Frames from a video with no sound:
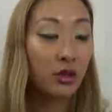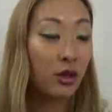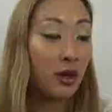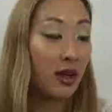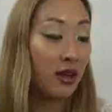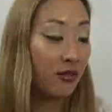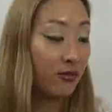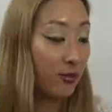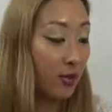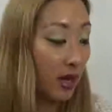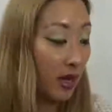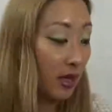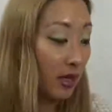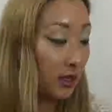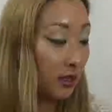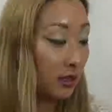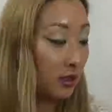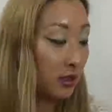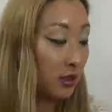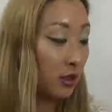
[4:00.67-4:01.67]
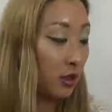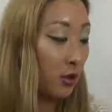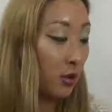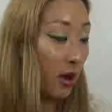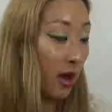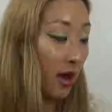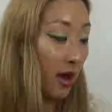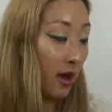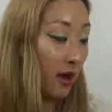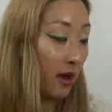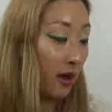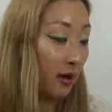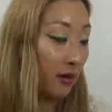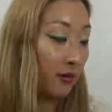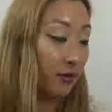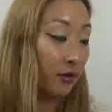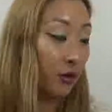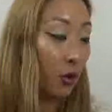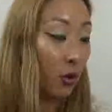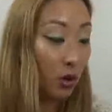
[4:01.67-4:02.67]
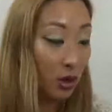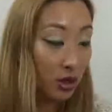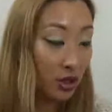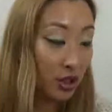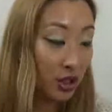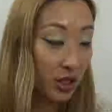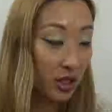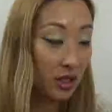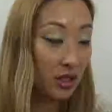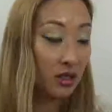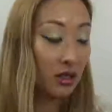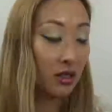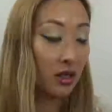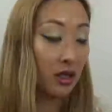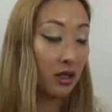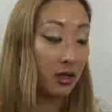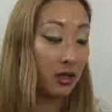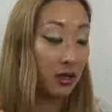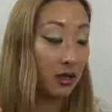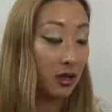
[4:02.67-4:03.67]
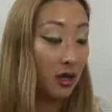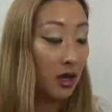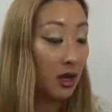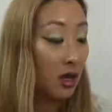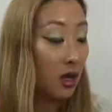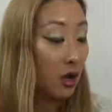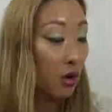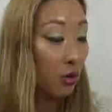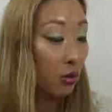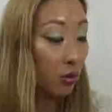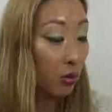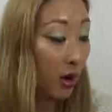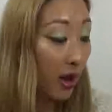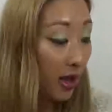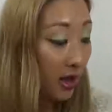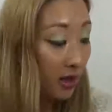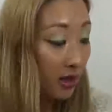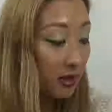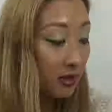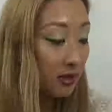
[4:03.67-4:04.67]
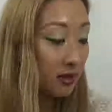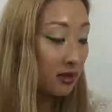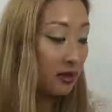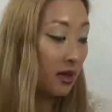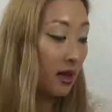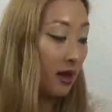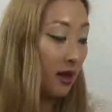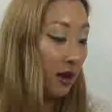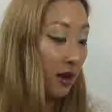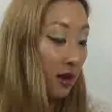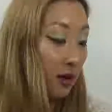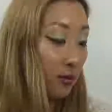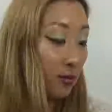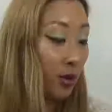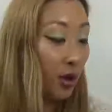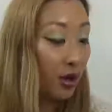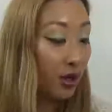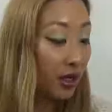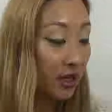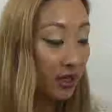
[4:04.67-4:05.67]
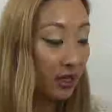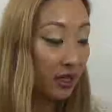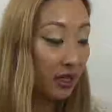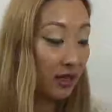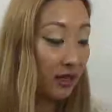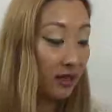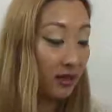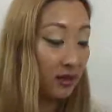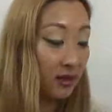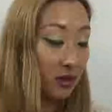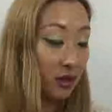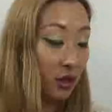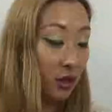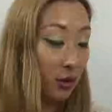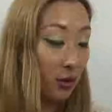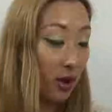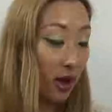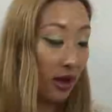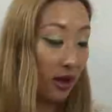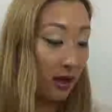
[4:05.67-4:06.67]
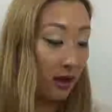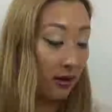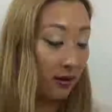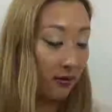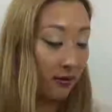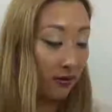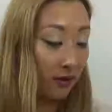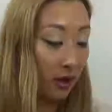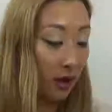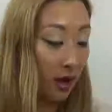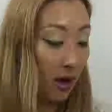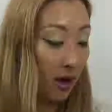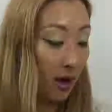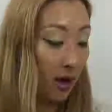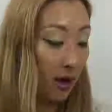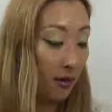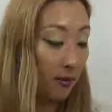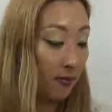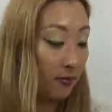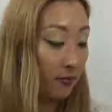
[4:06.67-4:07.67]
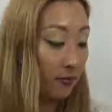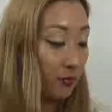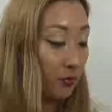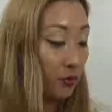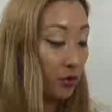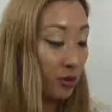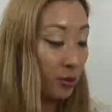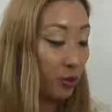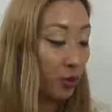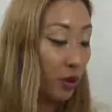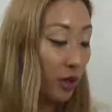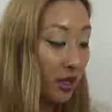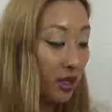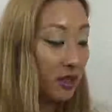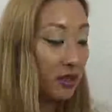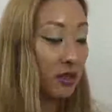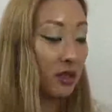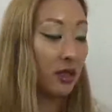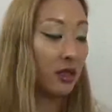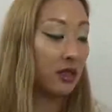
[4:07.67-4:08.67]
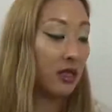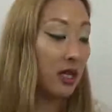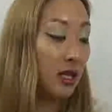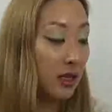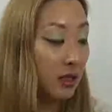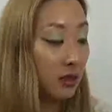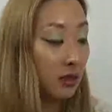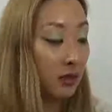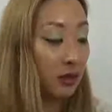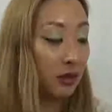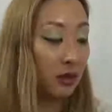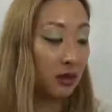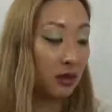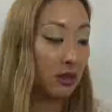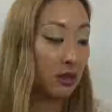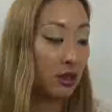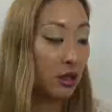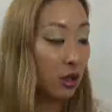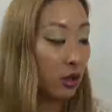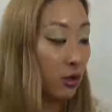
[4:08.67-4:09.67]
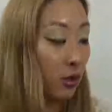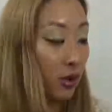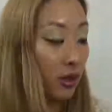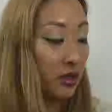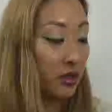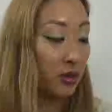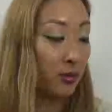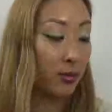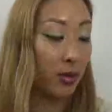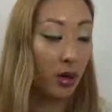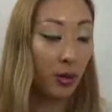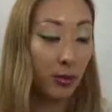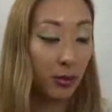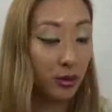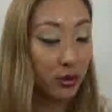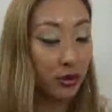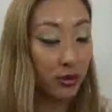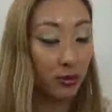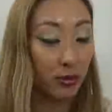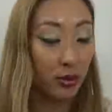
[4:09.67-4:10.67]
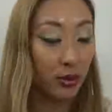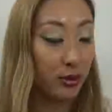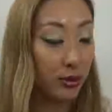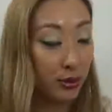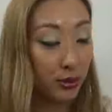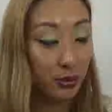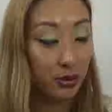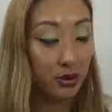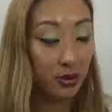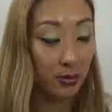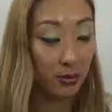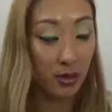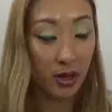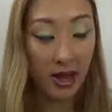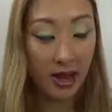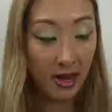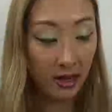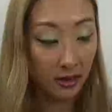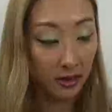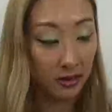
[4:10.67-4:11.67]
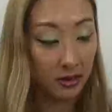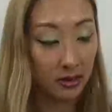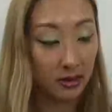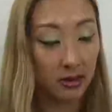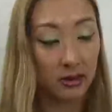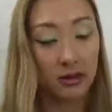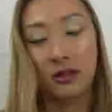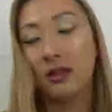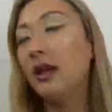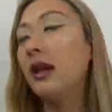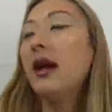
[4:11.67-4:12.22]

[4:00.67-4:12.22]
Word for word: you have pinks, you have oranges and reds and burgundies, you have um, some greens and teals and turquoise and purples and blues and blacks and